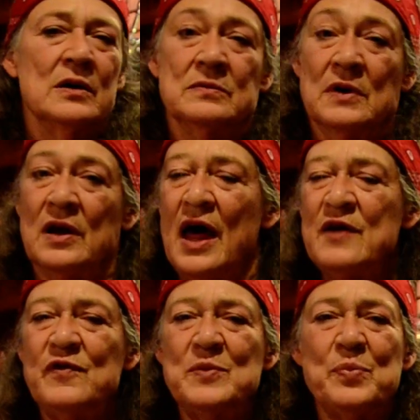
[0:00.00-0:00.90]

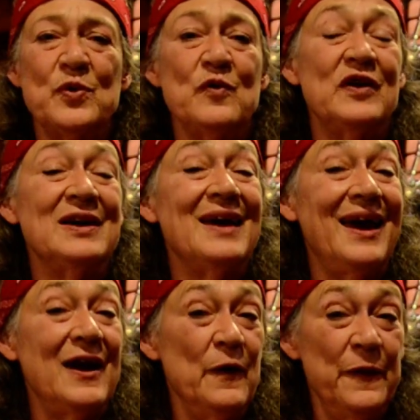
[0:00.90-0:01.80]
life improving,
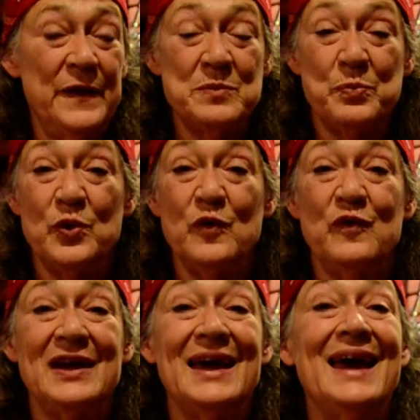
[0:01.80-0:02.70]
health
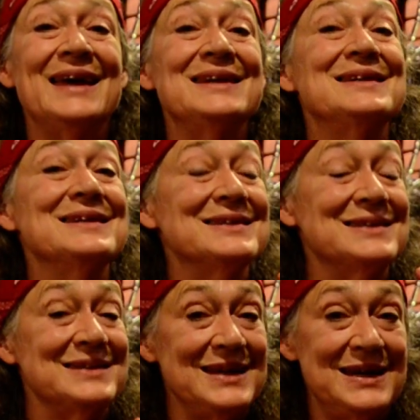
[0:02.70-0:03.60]
improving, and
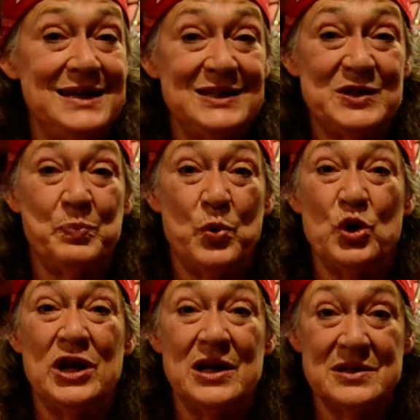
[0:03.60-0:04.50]
disease
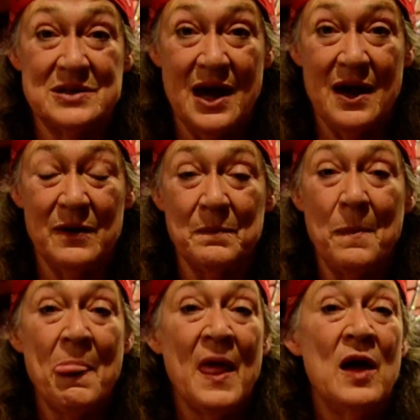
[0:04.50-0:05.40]
putting down.
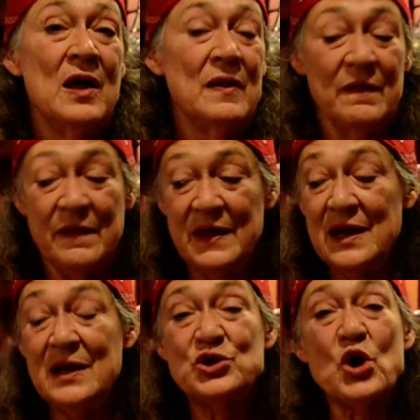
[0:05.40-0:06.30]

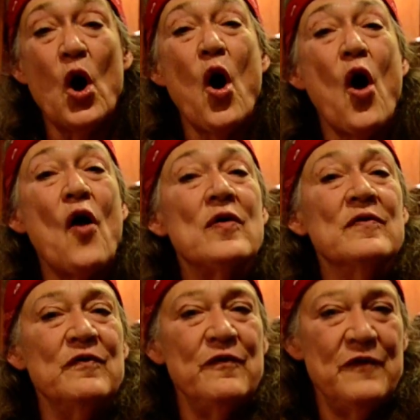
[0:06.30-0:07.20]
These are
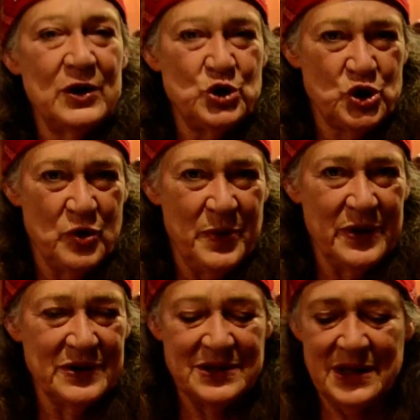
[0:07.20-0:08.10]

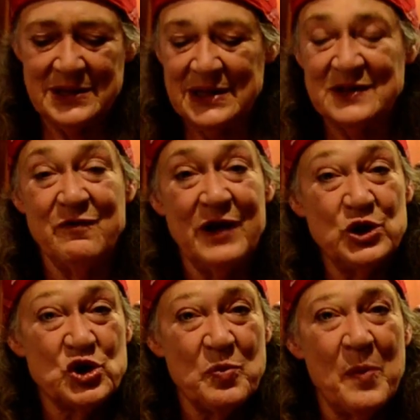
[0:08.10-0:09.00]
vegetables. This is
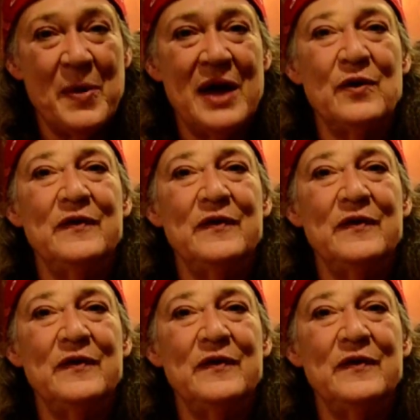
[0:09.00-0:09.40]
vegetable matter.